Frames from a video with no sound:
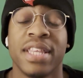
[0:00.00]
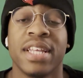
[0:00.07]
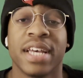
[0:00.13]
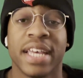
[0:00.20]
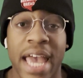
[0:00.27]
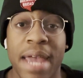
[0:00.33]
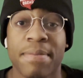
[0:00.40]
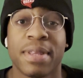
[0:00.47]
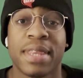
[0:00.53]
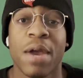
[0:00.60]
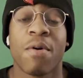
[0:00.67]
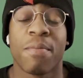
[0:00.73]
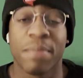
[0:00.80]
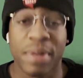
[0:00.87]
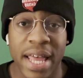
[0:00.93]
the game that
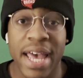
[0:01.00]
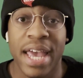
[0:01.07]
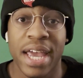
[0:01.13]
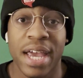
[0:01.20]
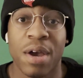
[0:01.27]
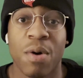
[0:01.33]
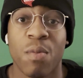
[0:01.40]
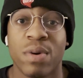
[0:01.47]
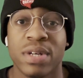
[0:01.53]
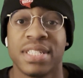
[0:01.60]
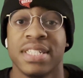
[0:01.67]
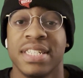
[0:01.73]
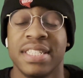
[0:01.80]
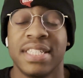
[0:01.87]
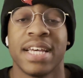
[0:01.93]
they were playing
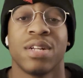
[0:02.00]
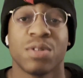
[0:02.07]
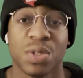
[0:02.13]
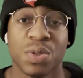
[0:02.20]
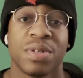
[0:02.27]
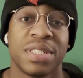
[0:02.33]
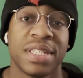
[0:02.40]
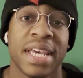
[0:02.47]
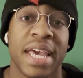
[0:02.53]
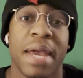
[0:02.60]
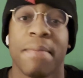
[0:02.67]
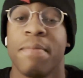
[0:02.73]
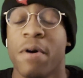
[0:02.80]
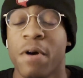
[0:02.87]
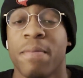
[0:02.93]
was the Nintendo Switch
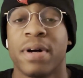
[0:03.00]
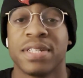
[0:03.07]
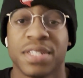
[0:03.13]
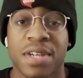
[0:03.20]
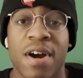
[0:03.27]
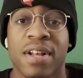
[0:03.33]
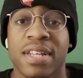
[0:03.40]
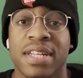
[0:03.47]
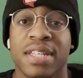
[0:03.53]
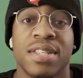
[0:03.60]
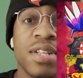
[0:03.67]
game Pokemon Scarlet,